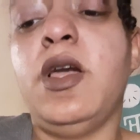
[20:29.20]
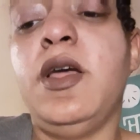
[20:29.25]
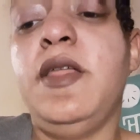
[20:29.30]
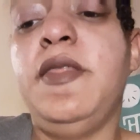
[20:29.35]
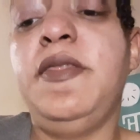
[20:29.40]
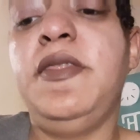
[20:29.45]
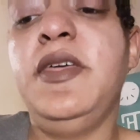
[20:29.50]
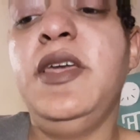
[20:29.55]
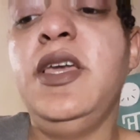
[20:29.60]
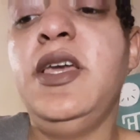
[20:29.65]

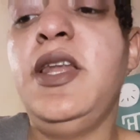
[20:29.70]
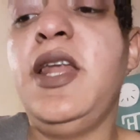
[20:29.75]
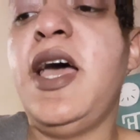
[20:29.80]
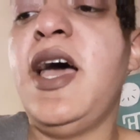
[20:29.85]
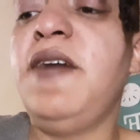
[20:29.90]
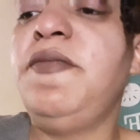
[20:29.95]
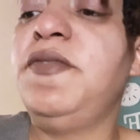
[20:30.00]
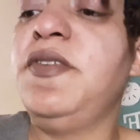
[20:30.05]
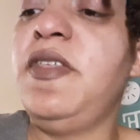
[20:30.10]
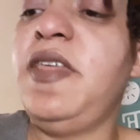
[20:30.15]
then
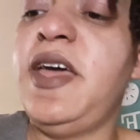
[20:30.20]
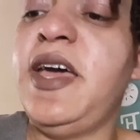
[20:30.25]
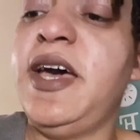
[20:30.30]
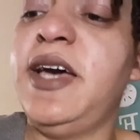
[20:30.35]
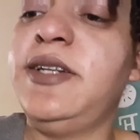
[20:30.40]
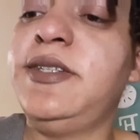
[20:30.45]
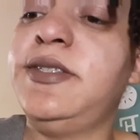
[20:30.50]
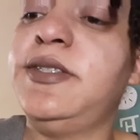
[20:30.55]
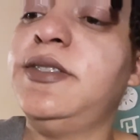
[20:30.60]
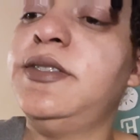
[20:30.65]
after
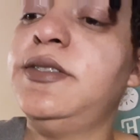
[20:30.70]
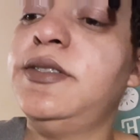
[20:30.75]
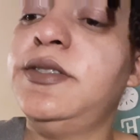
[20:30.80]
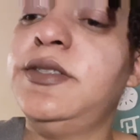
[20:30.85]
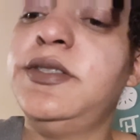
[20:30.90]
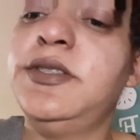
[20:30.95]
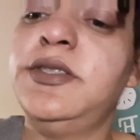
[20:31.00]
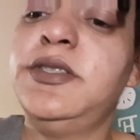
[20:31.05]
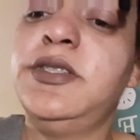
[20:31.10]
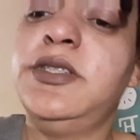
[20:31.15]
that,
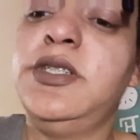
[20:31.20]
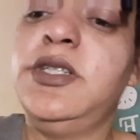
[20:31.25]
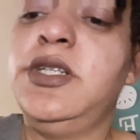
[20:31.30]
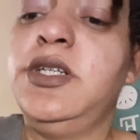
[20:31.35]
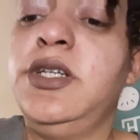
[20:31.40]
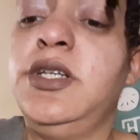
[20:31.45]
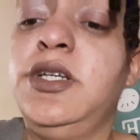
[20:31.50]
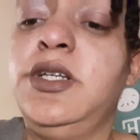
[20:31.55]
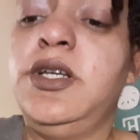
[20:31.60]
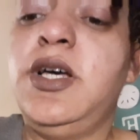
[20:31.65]

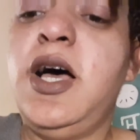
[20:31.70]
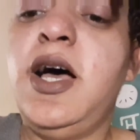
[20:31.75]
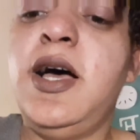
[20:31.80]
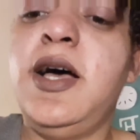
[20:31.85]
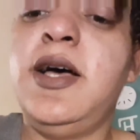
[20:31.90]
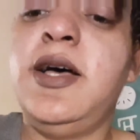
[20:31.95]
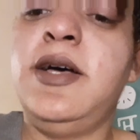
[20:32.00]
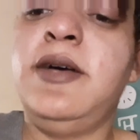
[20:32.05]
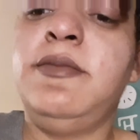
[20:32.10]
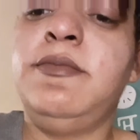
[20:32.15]

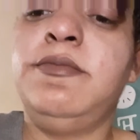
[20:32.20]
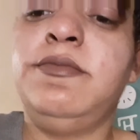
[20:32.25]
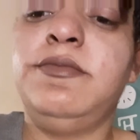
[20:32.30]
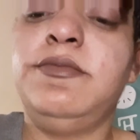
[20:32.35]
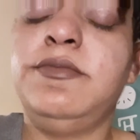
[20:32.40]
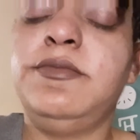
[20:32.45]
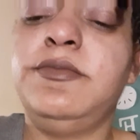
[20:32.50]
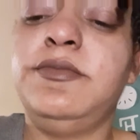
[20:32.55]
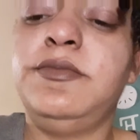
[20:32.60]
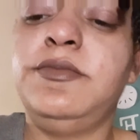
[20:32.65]

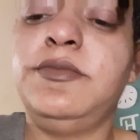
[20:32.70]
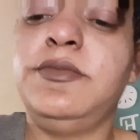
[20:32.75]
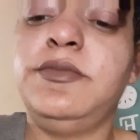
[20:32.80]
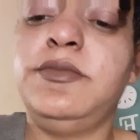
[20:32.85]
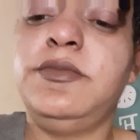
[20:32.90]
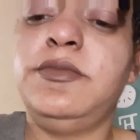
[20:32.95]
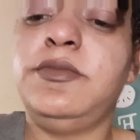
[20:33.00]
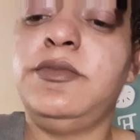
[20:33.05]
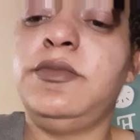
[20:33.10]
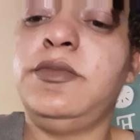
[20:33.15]

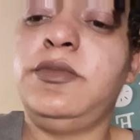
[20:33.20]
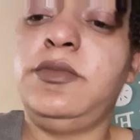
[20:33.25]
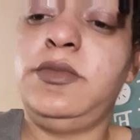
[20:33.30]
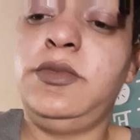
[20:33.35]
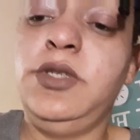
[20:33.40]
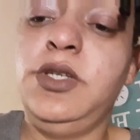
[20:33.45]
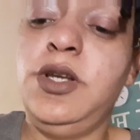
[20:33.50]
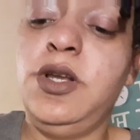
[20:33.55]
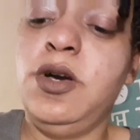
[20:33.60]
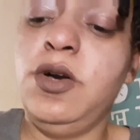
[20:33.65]

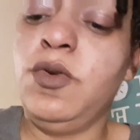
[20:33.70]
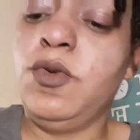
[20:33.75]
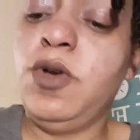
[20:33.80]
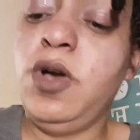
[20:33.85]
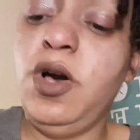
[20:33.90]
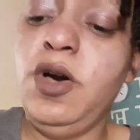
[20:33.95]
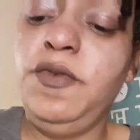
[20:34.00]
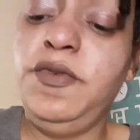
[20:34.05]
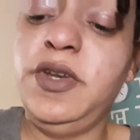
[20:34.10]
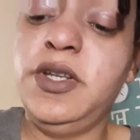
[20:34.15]

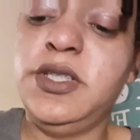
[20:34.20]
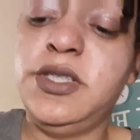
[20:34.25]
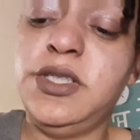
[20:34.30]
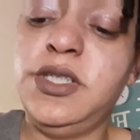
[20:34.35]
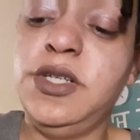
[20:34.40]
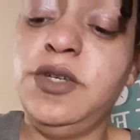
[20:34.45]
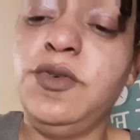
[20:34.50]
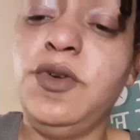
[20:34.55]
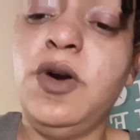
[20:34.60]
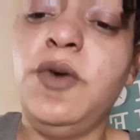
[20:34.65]
COVID is
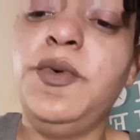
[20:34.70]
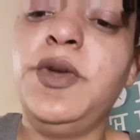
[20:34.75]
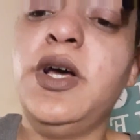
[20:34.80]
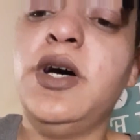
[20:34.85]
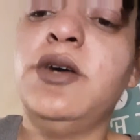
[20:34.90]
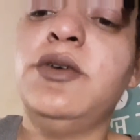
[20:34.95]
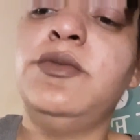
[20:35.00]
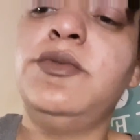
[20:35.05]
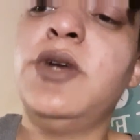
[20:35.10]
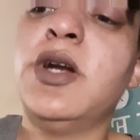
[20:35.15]
still going
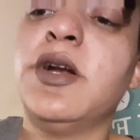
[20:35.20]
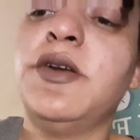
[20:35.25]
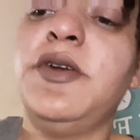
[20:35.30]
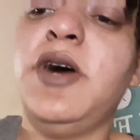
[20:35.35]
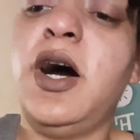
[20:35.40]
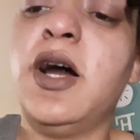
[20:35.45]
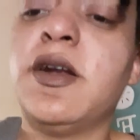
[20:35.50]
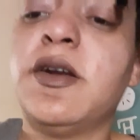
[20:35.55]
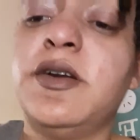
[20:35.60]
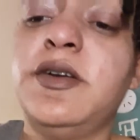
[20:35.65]
on. Her
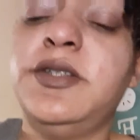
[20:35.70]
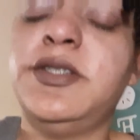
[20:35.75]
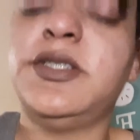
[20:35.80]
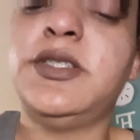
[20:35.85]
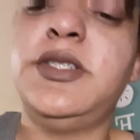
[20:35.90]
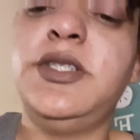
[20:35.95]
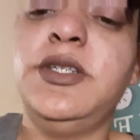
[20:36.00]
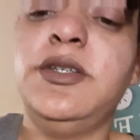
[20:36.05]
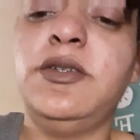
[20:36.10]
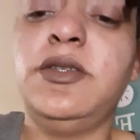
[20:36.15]
daughter's
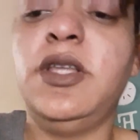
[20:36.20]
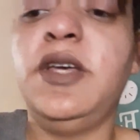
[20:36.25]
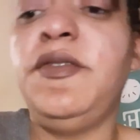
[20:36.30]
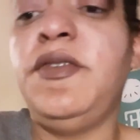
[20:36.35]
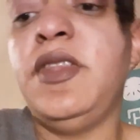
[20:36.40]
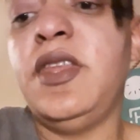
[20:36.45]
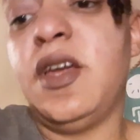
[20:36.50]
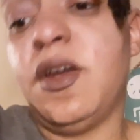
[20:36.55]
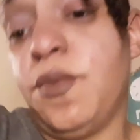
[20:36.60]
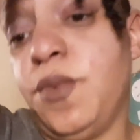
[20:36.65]
still
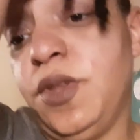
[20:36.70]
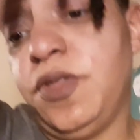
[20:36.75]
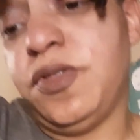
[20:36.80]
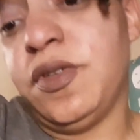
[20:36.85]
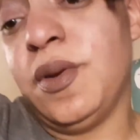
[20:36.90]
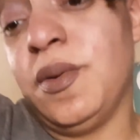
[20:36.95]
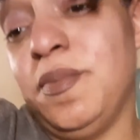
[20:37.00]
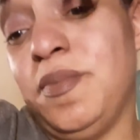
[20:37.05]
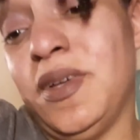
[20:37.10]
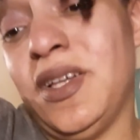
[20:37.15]
living there with
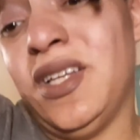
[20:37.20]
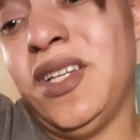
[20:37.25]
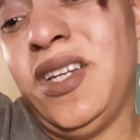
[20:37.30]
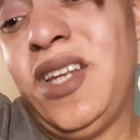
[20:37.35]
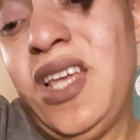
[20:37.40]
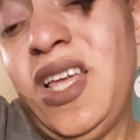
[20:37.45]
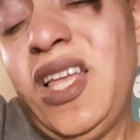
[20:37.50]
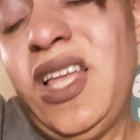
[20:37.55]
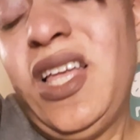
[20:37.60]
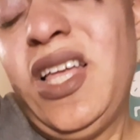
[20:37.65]
her,
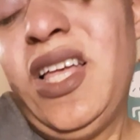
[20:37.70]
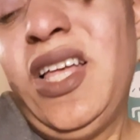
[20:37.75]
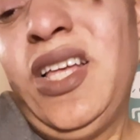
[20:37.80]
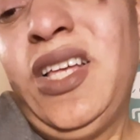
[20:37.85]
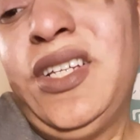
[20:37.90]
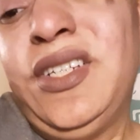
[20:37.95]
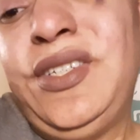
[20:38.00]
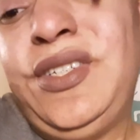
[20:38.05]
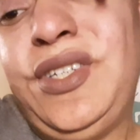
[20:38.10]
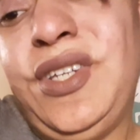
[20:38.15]
but
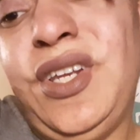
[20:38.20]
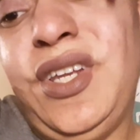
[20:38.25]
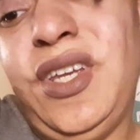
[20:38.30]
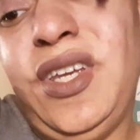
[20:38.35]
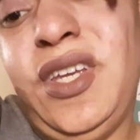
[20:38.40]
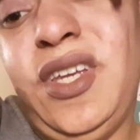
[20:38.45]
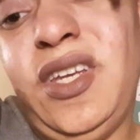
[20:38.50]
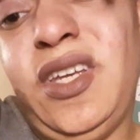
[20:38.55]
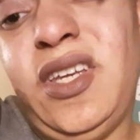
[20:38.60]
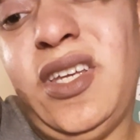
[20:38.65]

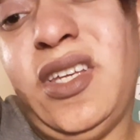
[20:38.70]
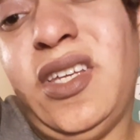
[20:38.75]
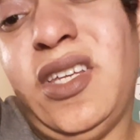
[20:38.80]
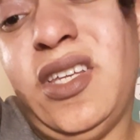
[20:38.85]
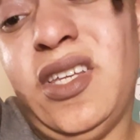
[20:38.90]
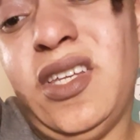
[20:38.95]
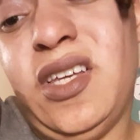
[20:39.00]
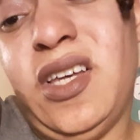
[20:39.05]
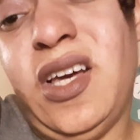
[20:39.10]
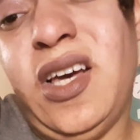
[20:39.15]
she
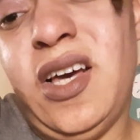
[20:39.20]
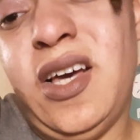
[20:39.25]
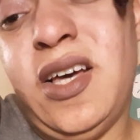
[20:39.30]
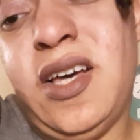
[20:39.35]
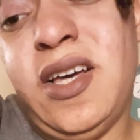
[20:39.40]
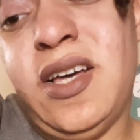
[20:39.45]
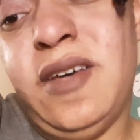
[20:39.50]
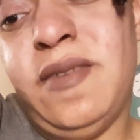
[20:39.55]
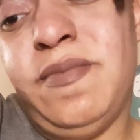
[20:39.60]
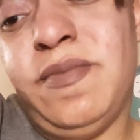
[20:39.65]

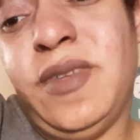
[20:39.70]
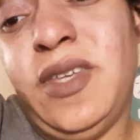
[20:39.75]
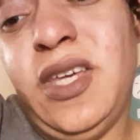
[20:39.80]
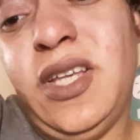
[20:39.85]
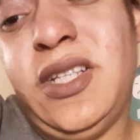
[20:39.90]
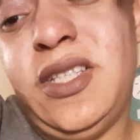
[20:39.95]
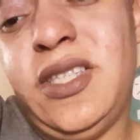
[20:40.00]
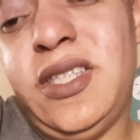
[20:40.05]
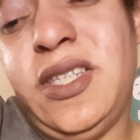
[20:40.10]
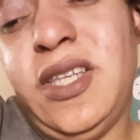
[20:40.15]

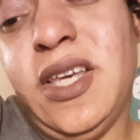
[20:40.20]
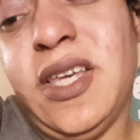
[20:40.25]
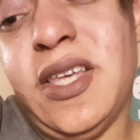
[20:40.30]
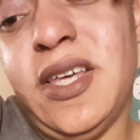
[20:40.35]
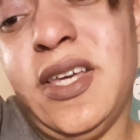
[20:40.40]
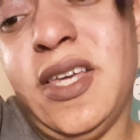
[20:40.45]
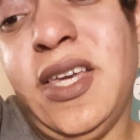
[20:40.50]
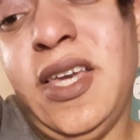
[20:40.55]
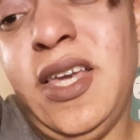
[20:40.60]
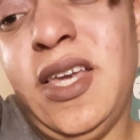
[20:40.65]
gets sick
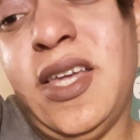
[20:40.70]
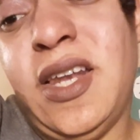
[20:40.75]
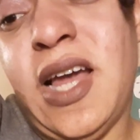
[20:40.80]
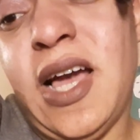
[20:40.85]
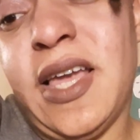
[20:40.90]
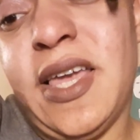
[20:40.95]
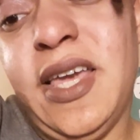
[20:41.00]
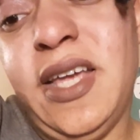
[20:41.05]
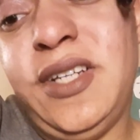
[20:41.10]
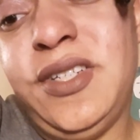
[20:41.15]
again.
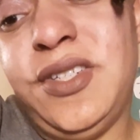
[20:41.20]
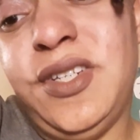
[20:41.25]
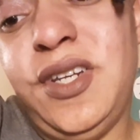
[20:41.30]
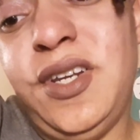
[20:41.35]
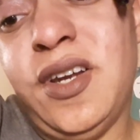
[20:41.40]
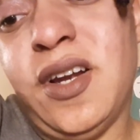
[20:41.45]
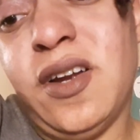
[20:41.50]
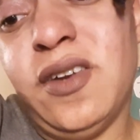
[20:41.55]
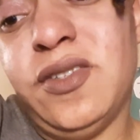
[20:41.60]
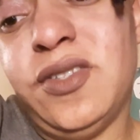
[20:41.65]
I guess
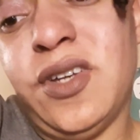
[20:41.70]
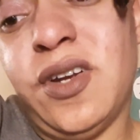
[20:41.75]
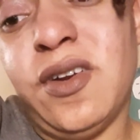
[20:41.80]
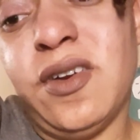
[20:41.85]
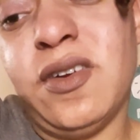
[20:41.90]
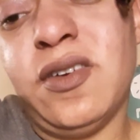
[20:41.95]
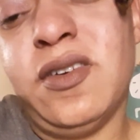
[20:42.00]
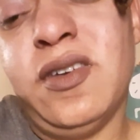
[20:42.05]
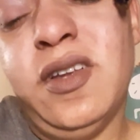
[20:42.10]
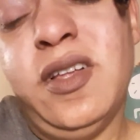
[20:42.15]
she hurts
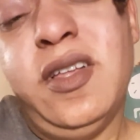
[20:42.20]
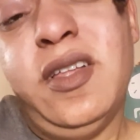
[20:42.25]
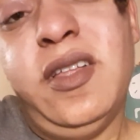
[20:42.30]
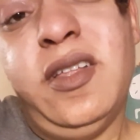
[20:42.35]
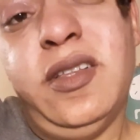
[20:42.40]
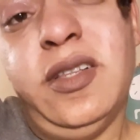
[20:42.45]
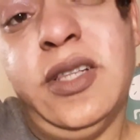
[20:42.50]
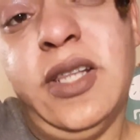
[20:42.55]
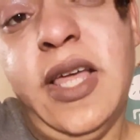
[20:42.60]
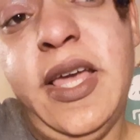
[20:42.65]
her
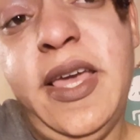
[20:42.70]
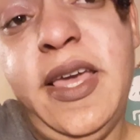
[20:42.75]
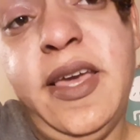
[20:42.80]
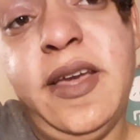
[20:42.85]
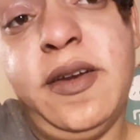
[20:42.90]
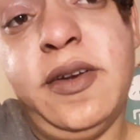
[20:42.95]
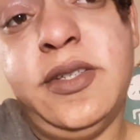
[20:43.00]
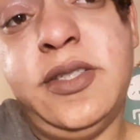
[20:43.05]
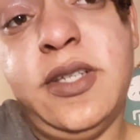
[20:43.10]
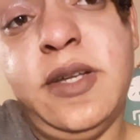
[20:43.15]

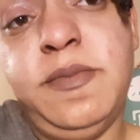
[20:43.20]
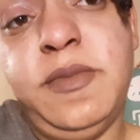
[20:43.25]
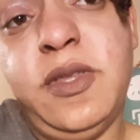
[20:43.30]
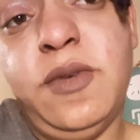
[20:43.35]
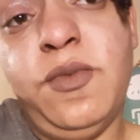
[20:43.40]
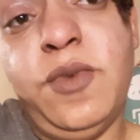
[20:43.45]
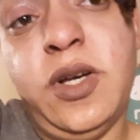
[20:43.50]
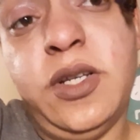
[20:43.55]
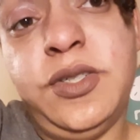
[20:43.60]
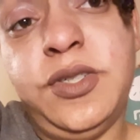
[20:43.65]
leg or
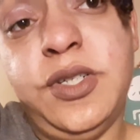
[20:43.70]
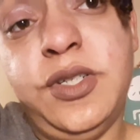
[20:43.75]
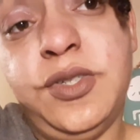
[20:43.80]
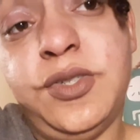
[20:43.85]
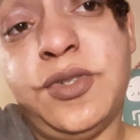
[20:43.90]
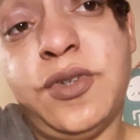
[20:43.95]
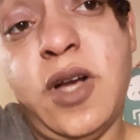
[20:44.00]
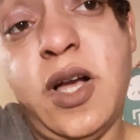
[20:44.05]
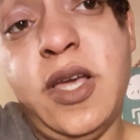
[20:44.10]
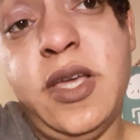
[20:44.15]
something while she's
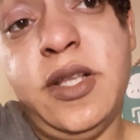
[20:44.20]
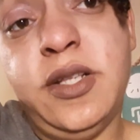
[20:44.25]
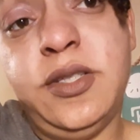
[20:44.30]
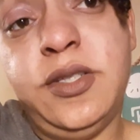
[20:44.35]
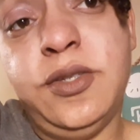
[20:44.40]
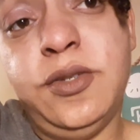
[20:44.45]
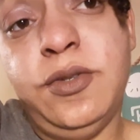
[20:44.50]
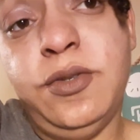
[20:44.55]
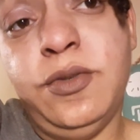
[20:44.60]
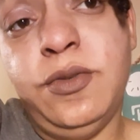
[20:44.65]
trying
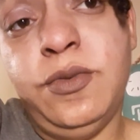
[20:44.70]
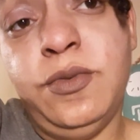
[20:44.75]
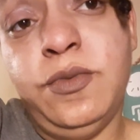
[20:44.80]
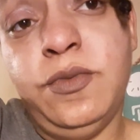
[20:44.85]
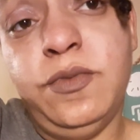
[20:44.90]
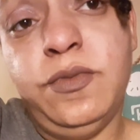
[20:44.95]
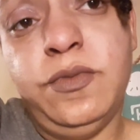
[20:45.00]
to